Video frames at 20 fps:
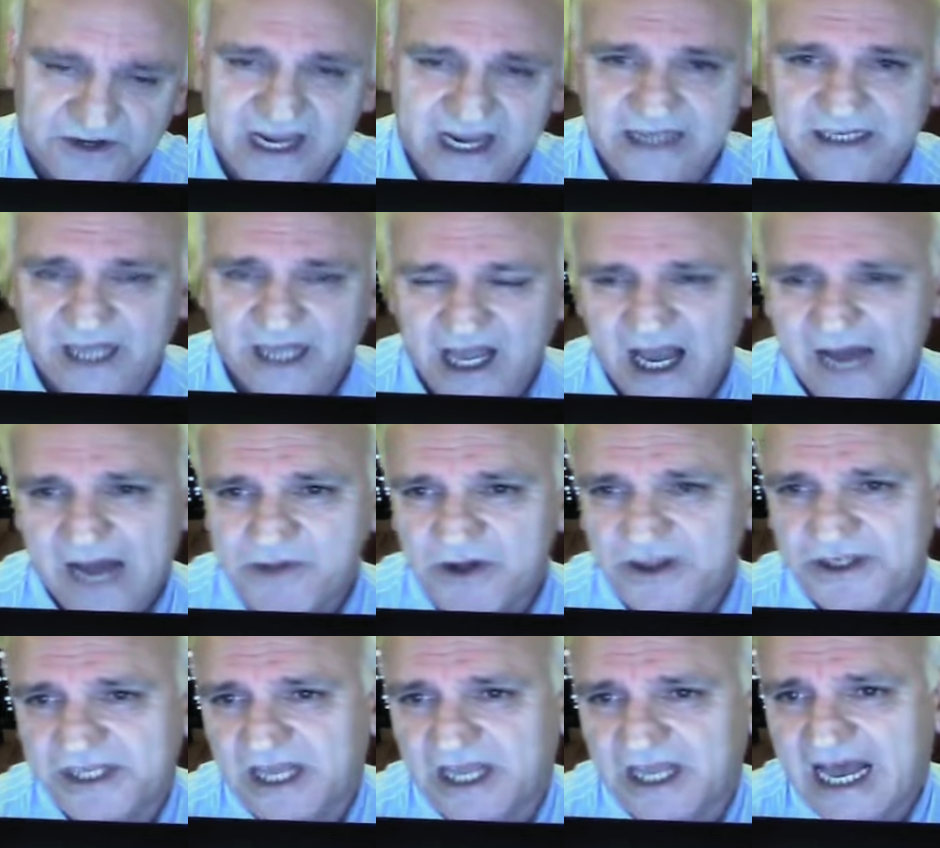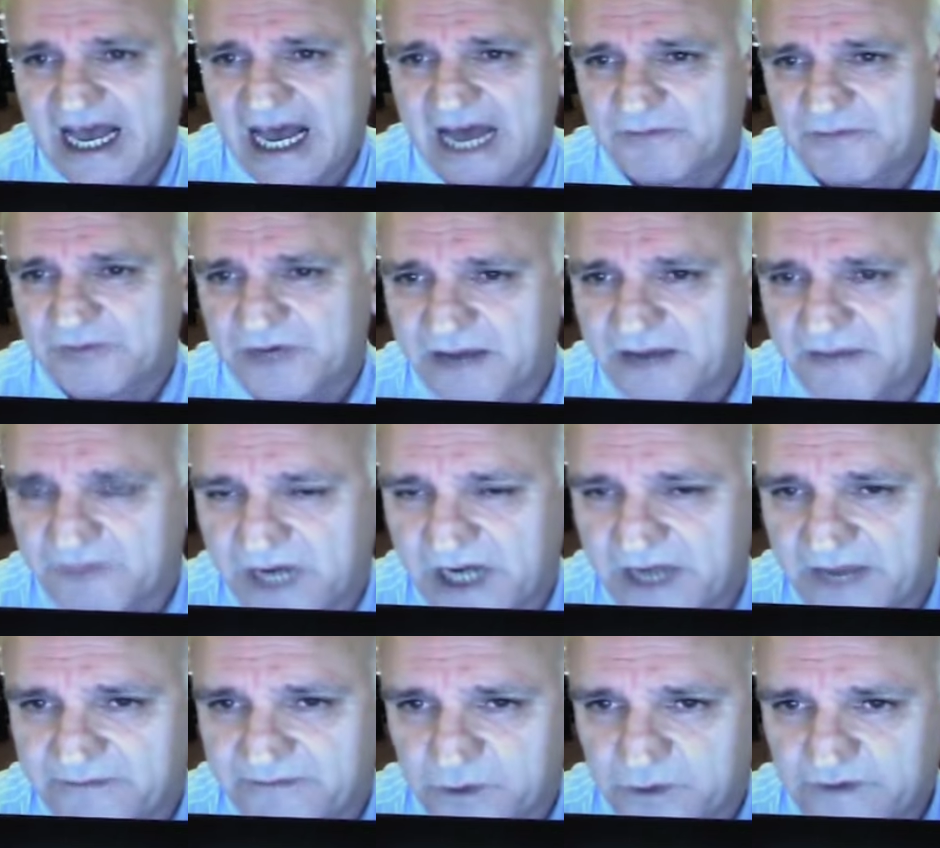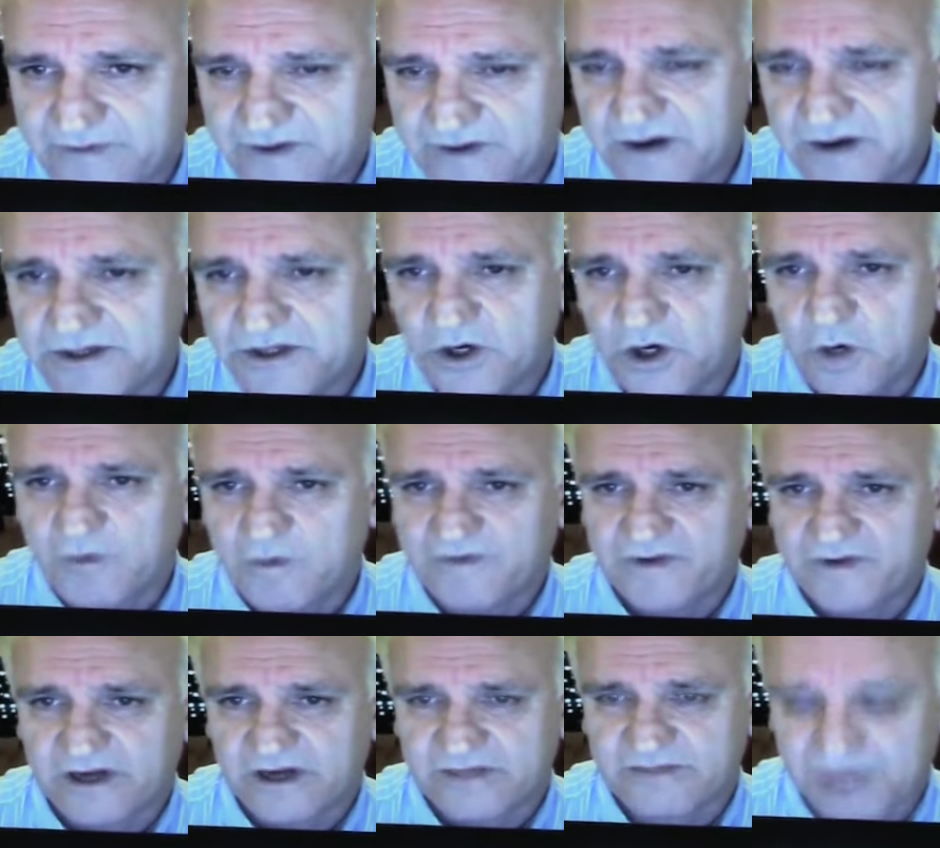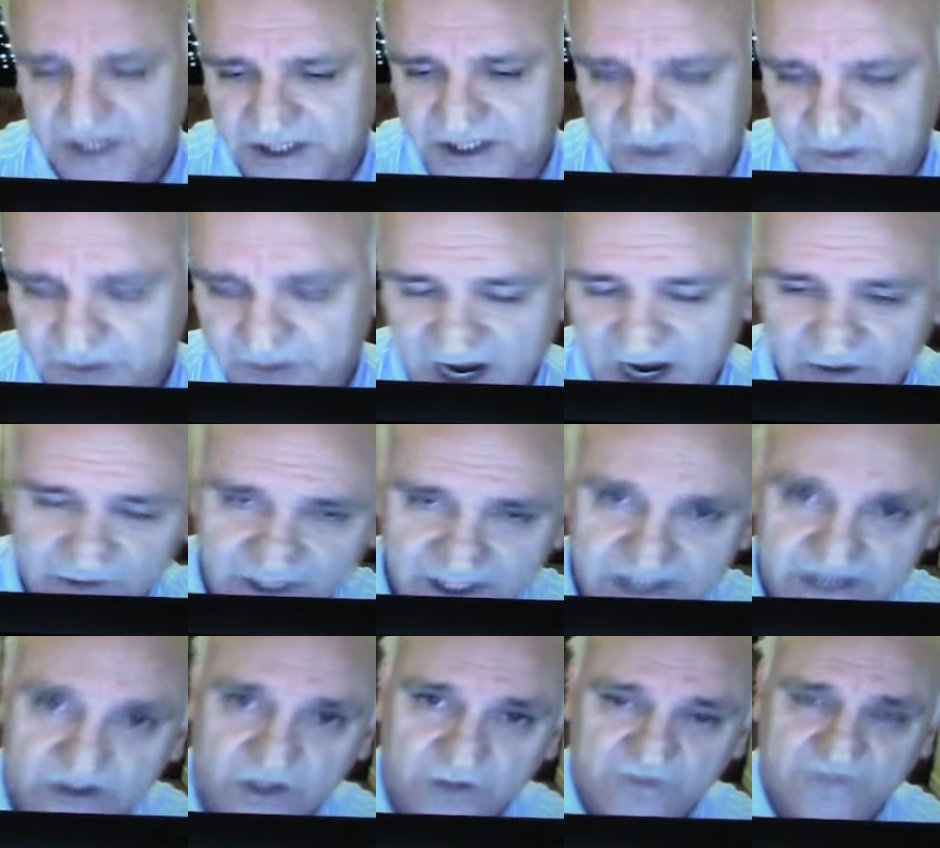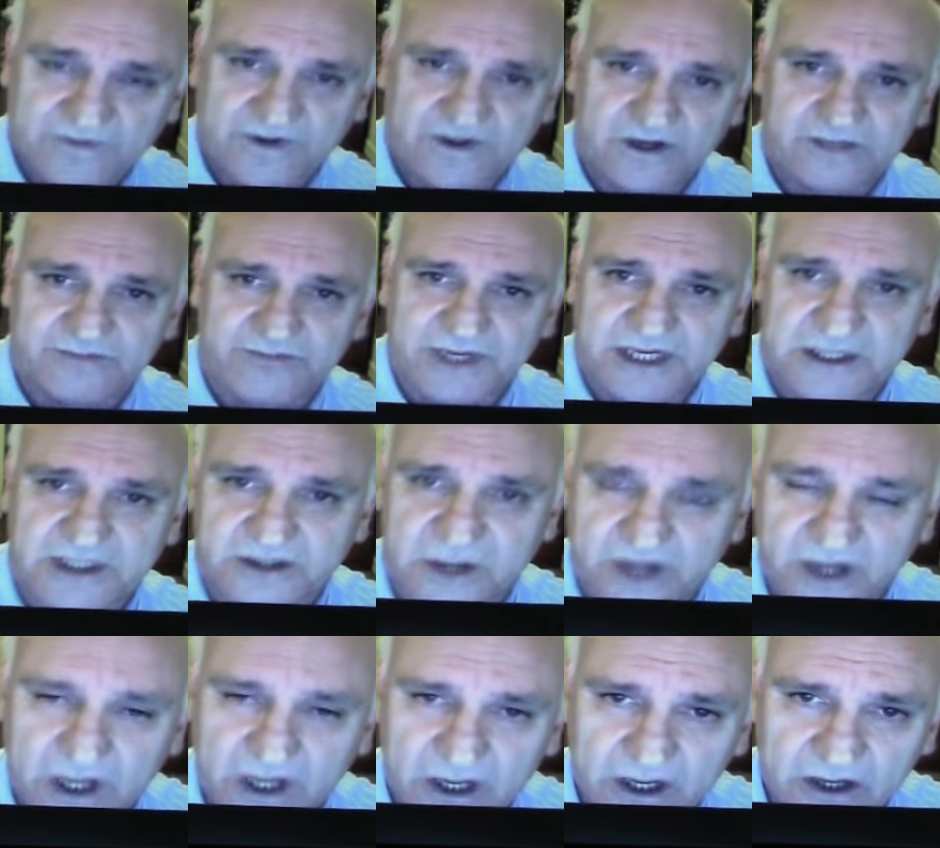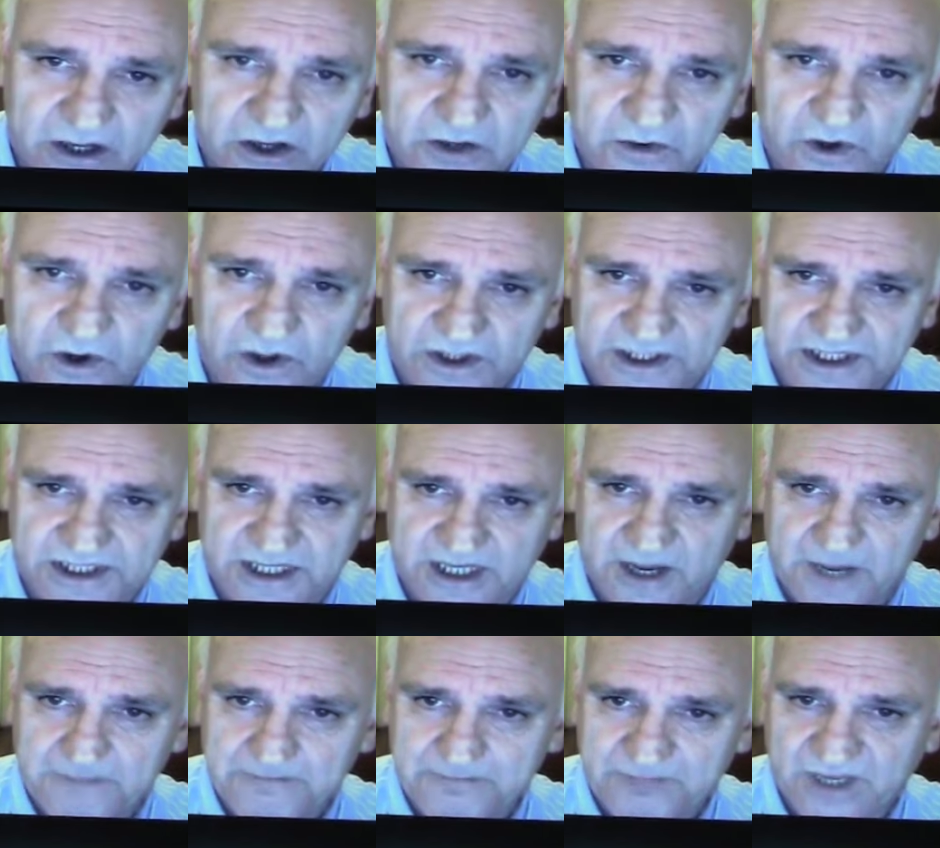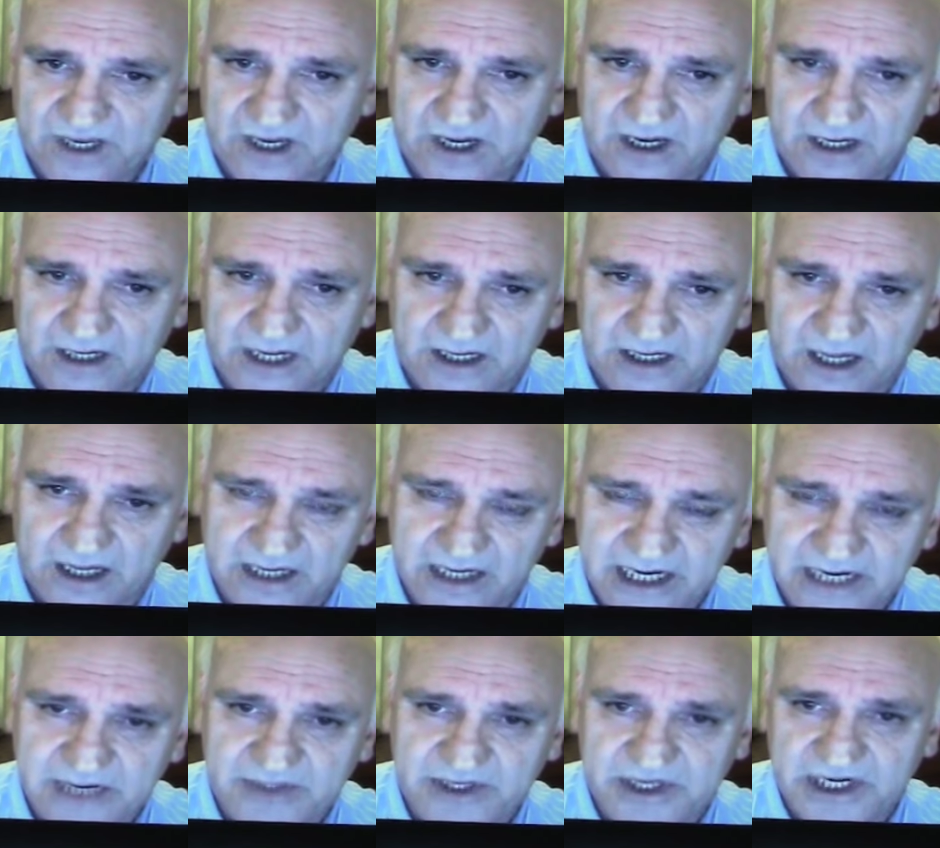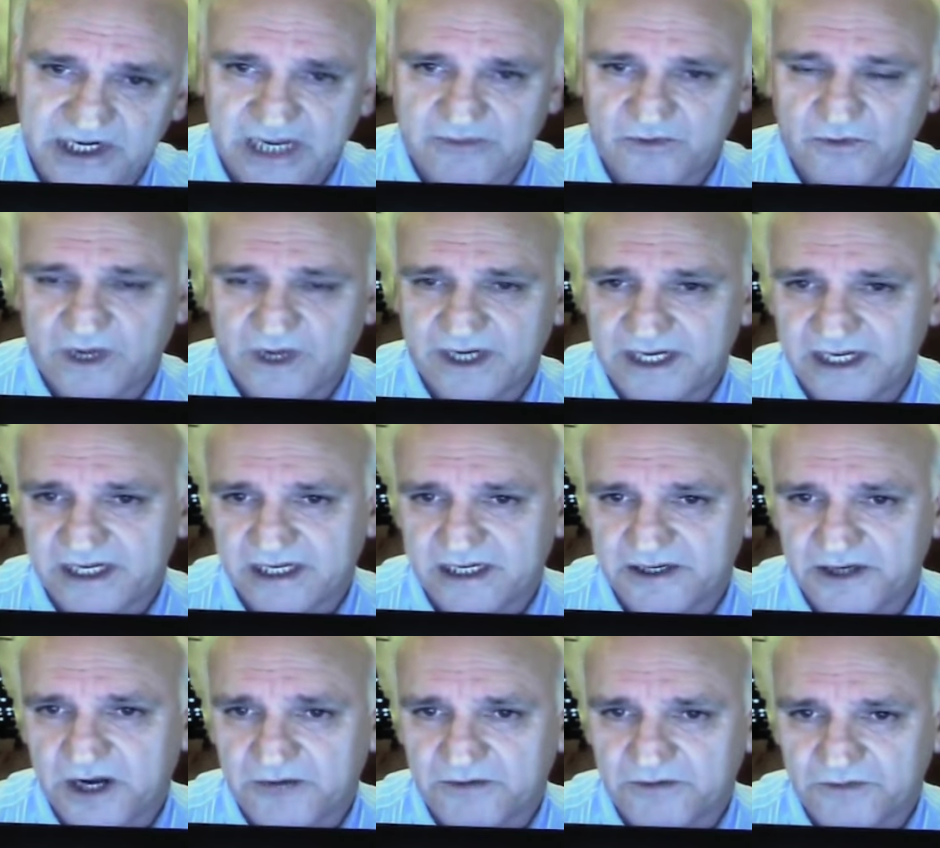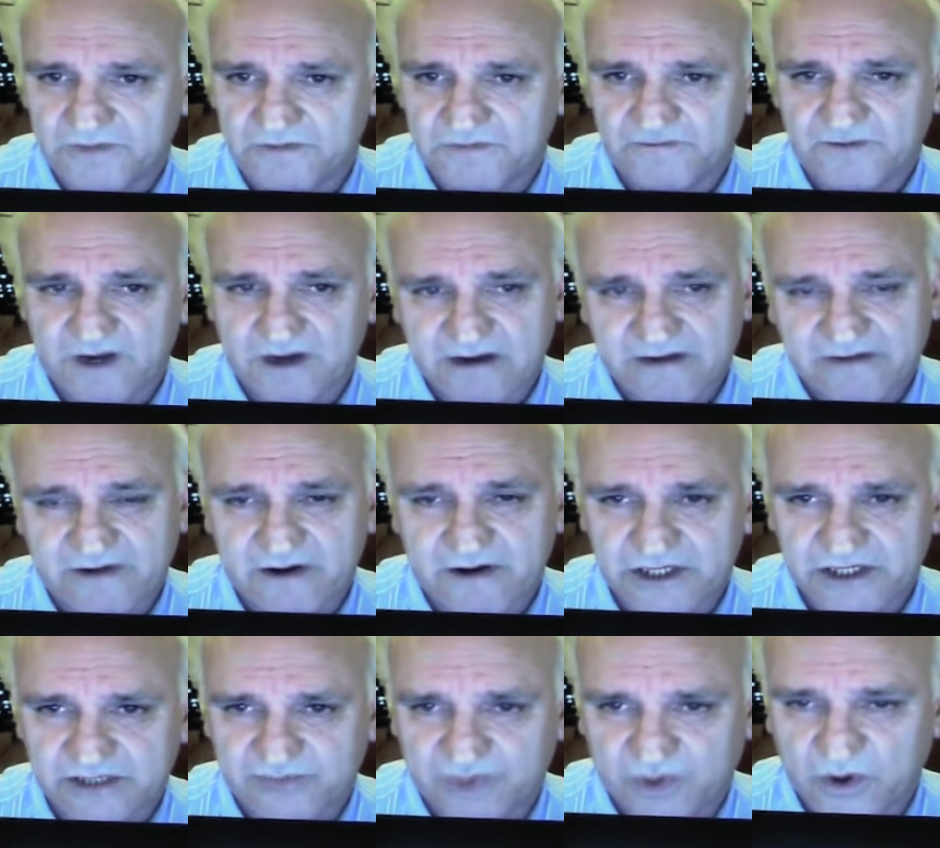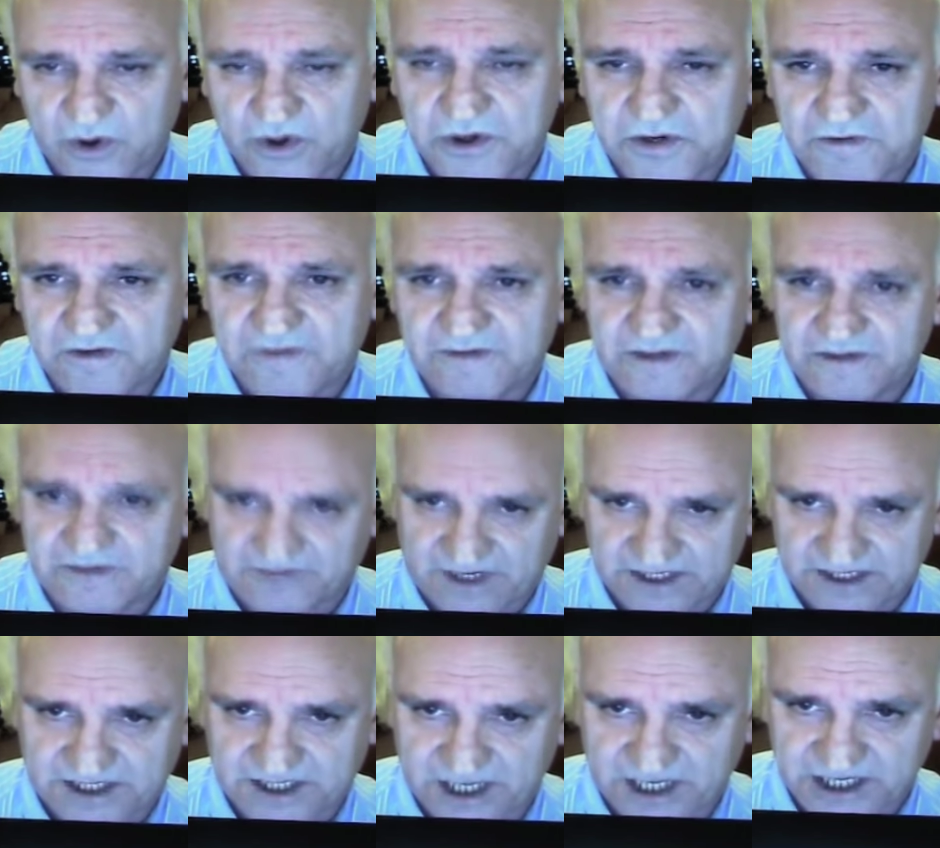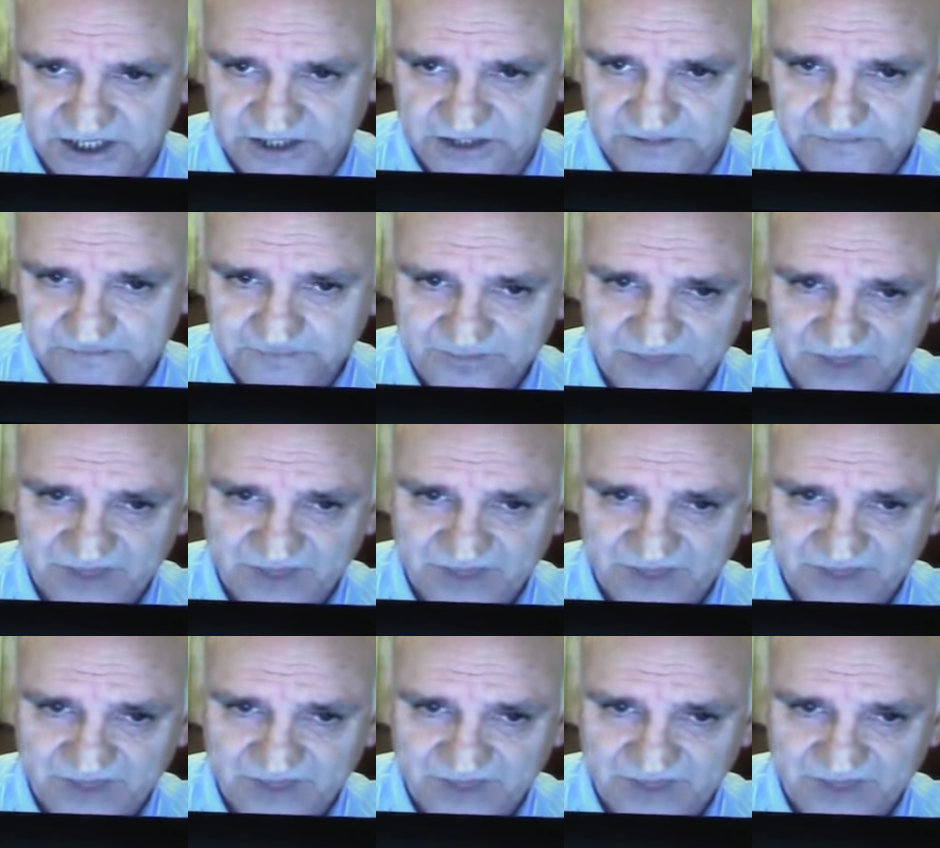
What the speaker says: I must add, when I refer to the Home Affairs Minister, my original Home Affairs Minister, who was a lady by the name of Wendy Kinnard, was very, very supportive of the investigation,